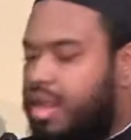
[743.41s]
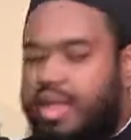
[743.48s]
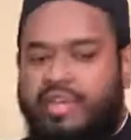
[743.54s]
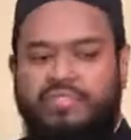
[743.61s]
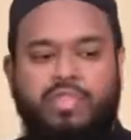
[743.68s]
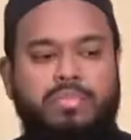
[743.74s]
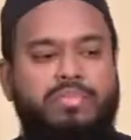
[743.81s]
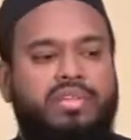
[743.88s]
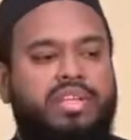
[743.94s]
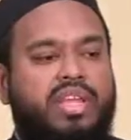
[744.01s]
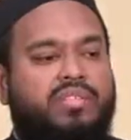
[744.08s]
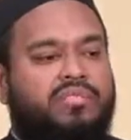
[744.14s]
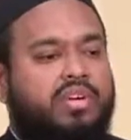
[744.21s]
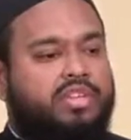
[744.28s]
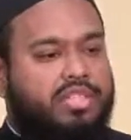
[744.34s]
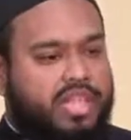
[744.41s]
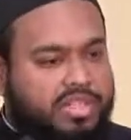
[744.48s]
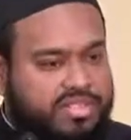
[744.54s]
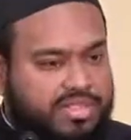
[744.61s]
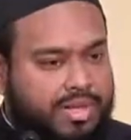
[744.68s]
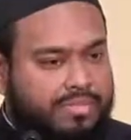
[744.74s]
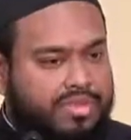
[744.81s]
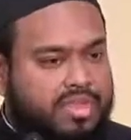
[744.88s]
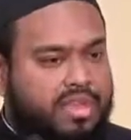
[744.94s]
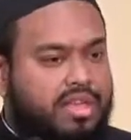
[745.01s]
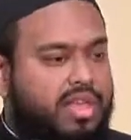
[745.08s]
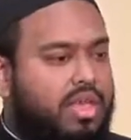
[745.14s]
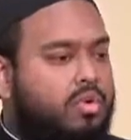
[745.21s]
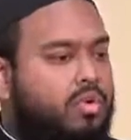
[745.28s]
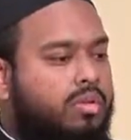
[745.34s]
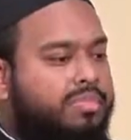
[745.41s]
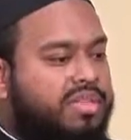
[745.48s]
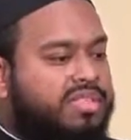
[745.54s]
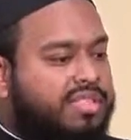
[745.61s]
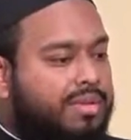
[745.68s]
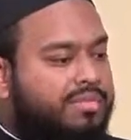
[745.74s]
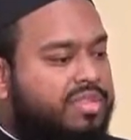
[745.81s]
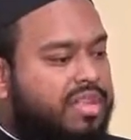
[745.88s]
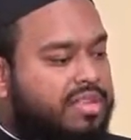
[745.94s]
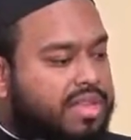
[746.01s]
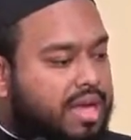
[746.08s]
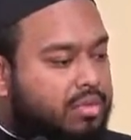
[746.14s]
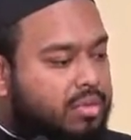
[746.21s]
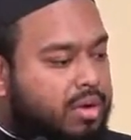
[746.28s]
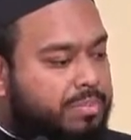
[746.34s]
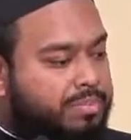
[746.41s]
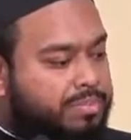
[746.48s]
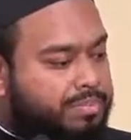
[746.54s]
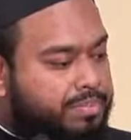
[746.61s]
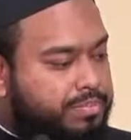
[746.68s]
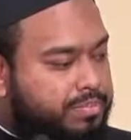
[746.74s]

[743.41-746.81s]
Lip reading: If the believer does something, it will be something that will